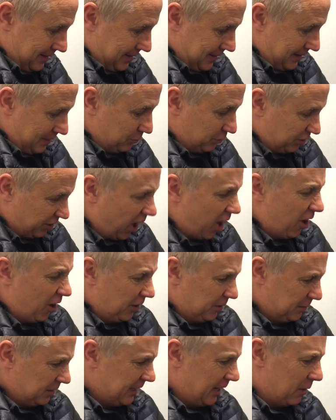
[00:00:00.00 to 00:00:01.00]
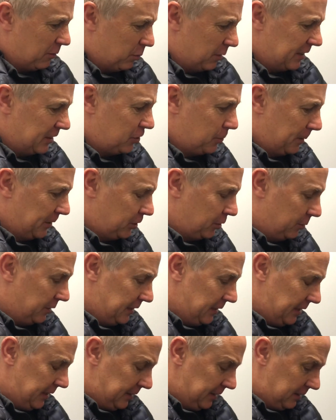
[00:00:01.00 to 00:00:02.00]
it was hard. You know, especially
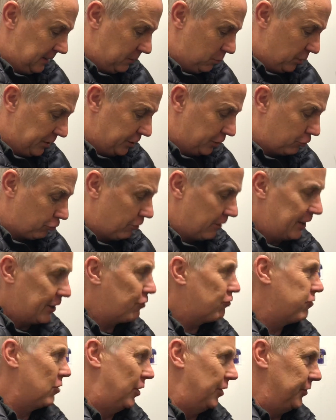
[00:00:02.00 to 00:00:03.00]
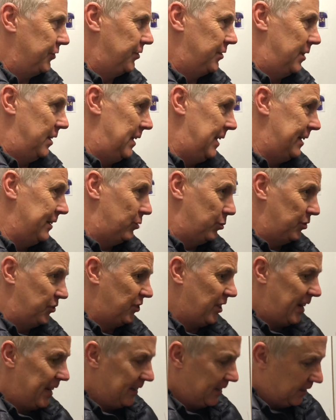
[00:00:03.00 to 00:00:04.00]
when you're trying to cross, the lads were
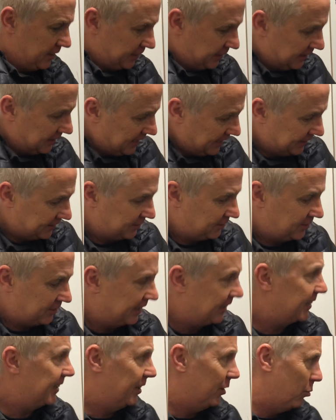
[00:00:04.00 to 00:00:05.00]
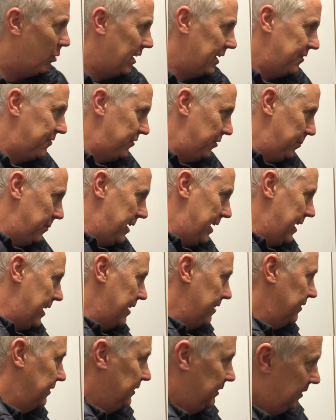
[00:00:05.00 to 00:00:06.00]
saying that your legs sinking away from you,
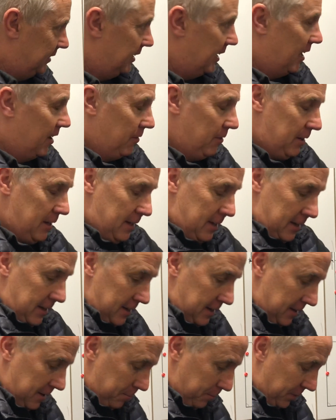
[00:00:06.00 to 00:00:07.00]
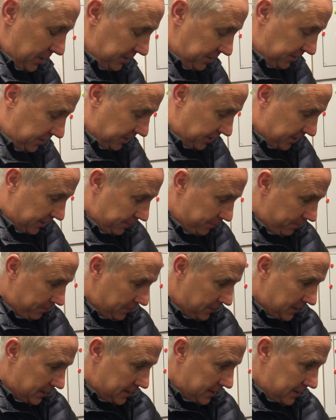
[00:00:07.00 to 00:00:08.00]
and you know, but
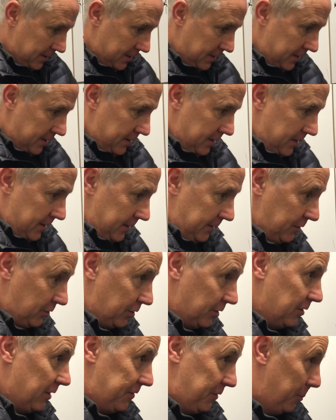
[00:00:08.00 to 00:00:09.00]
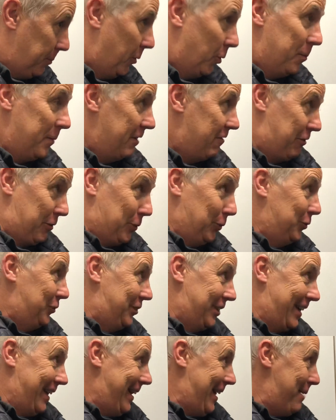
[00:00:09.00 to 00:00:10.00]
he's going to have to pull miracles
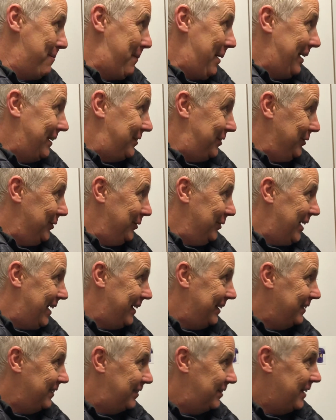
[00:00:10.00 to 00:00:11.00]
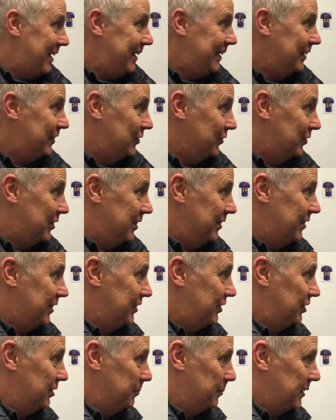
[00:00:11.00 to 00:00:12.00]
to get that back to any good
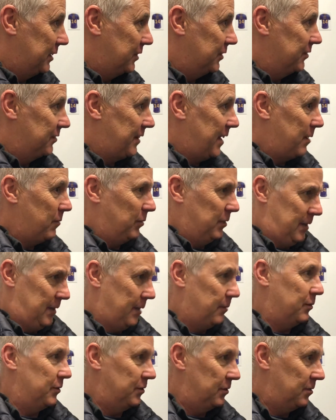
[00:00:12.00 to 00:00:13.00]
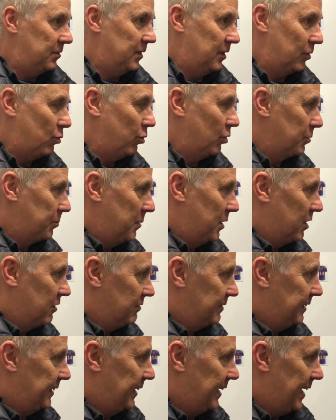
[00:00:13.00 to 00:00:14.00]
condition, because that was a quagmire
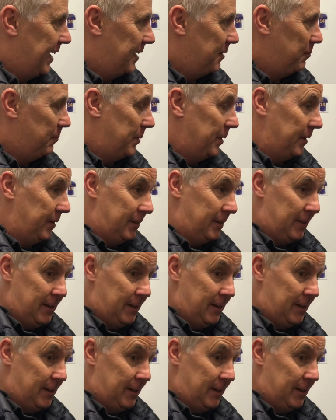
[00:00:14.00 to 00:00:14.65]
in the end. But